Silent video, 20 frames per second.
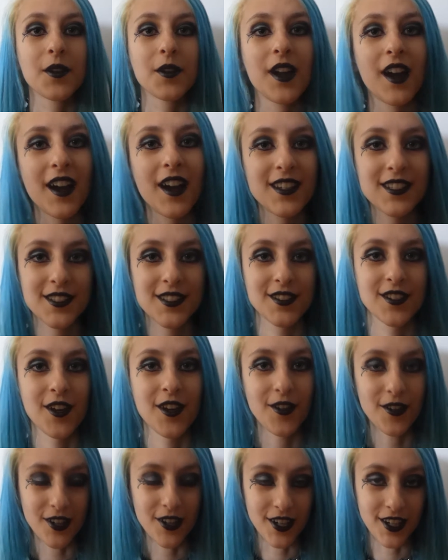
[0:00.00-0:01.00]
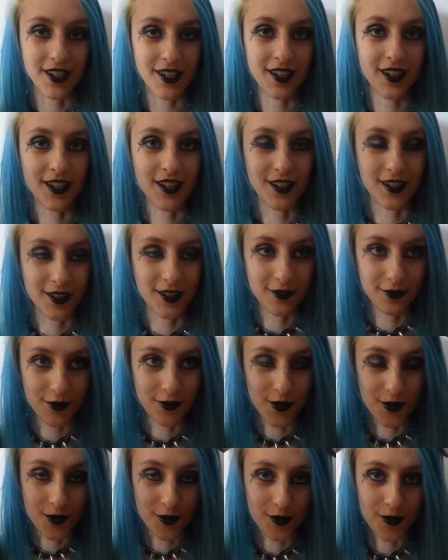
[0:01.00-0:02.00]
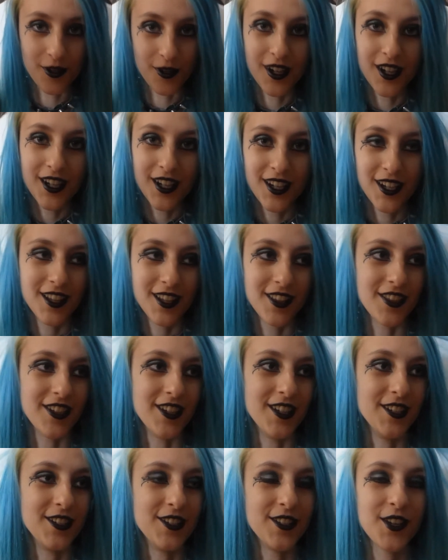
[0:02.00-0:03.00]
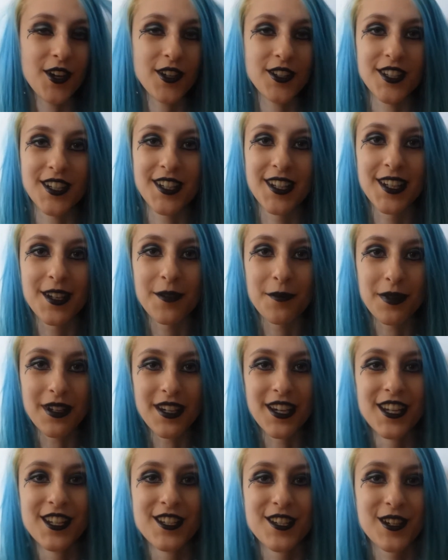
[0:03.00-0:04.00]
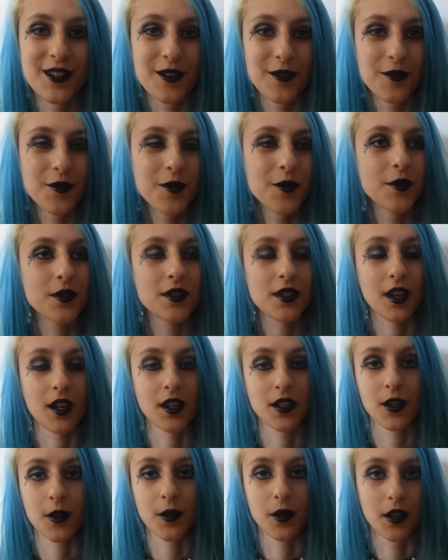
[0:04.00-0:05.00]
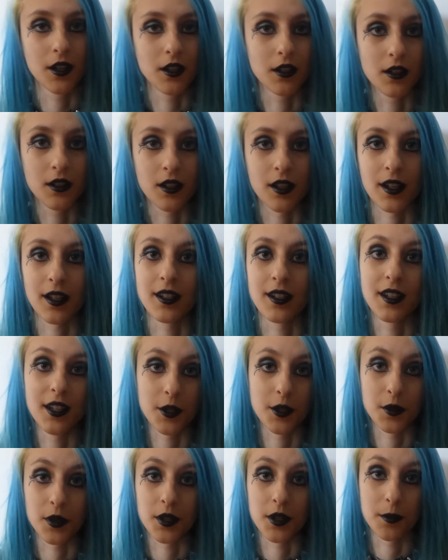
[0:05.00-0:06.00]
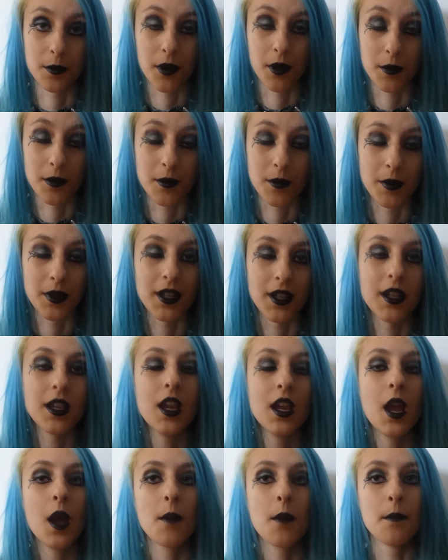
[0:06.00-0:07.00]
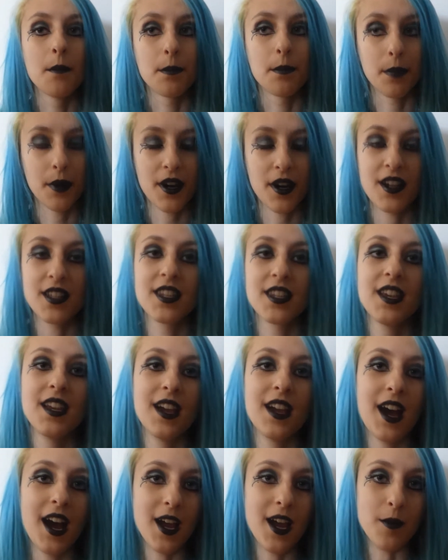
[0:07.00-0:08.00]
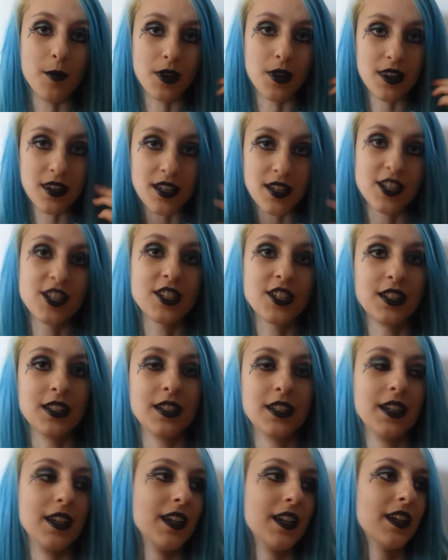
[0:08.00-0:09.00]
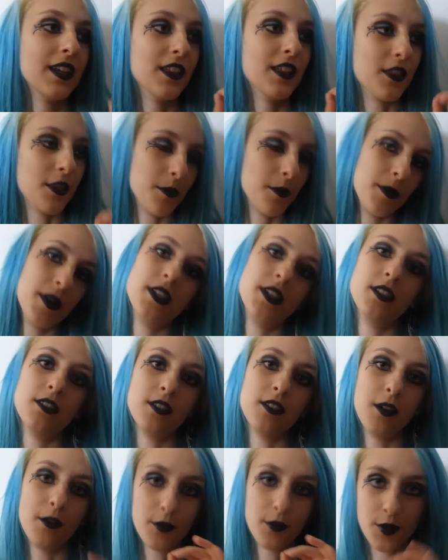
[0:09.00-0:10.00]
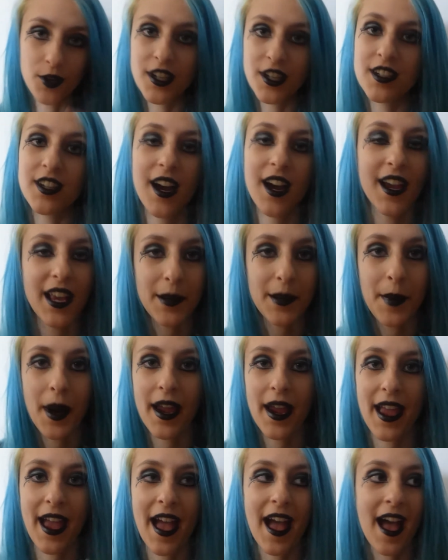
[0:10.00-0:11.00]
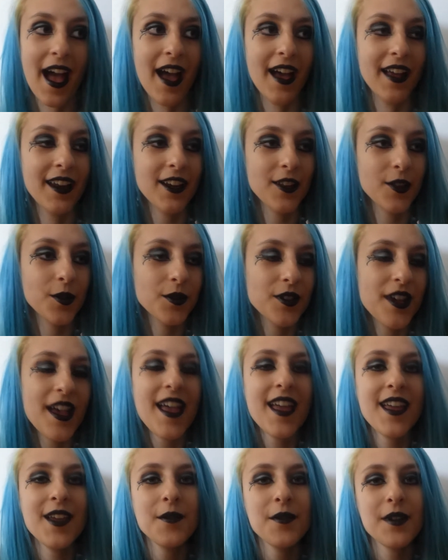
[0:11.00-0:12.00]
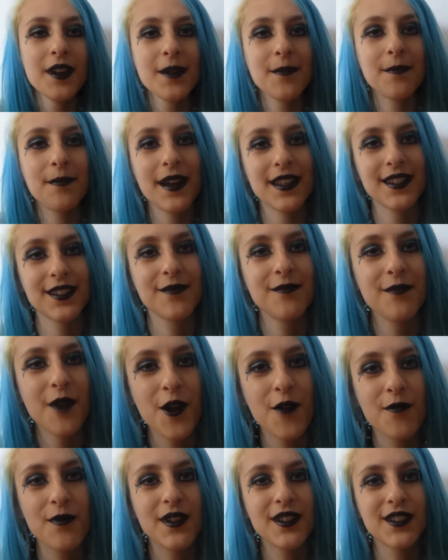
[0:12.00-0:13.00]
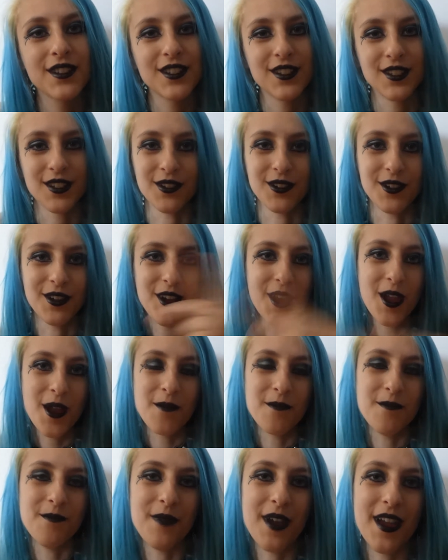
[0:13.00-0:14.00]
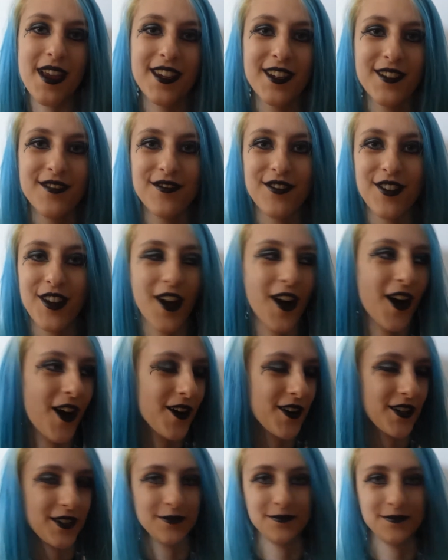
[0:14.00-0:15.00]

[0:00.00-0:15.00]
Guys, sorry for the idiotically bleached roots. I know I look like a nitwit probably, but I am literally in the middle of re-dyeing my hair and I thought, hey, what a better moment to make a vlog.